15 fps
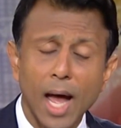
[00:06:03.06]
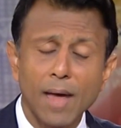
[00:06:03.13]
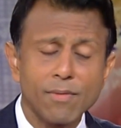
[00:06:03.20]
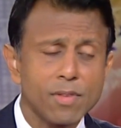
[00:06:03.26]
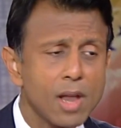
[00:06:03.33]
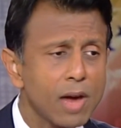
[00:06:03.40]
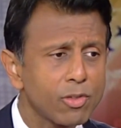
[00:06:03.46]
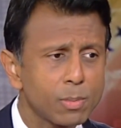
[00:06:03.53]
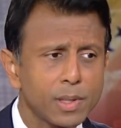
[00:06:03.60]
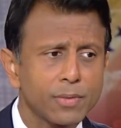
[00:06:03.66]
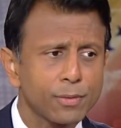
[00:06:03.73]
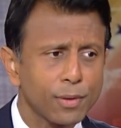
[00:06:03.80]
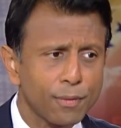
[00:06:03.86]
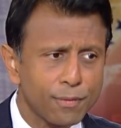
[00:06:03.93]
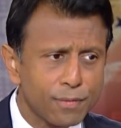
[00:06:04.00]
I've never been
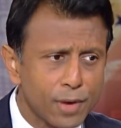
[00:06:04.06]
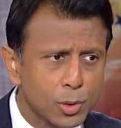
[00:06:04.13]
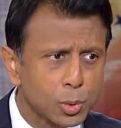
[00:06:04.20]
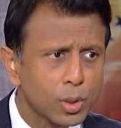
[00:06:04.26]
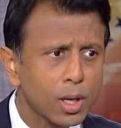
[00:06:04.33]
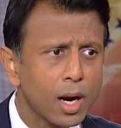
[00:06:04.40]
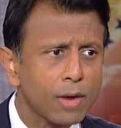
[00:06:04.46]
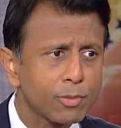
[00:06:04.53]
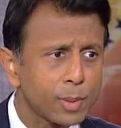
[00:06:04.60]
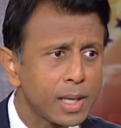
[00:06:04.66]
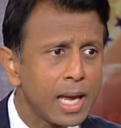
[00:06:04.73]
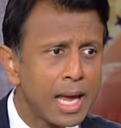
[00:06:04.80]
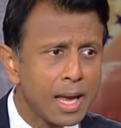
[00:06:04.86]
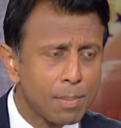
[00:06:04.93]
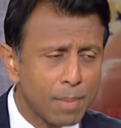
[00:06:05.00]
for the federal government
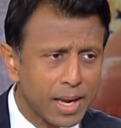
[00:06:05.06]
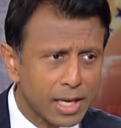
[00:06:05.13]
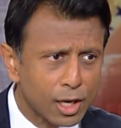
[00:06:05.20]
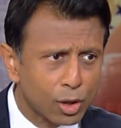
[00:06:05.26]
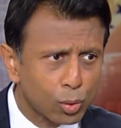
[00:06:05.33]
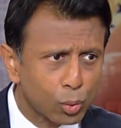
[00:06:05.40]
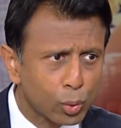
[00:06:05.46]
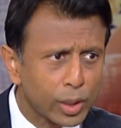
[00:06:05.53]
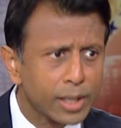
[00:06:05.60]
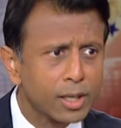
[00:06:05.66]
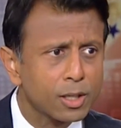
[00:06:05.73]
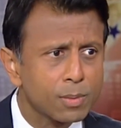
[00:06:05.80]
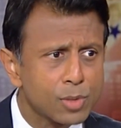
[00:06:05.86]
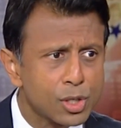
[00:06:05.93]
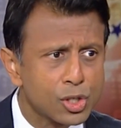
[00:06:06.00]
making
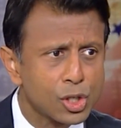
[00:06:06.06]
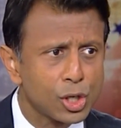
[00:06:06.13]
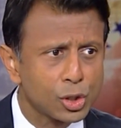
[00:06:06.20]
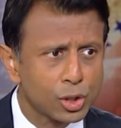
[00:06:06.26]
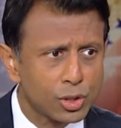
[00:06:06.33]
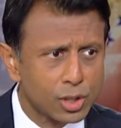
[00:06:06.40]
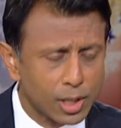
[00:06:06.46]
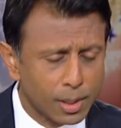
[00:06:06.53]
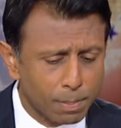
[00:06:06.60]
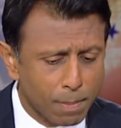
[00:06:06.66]
curriculum decisions in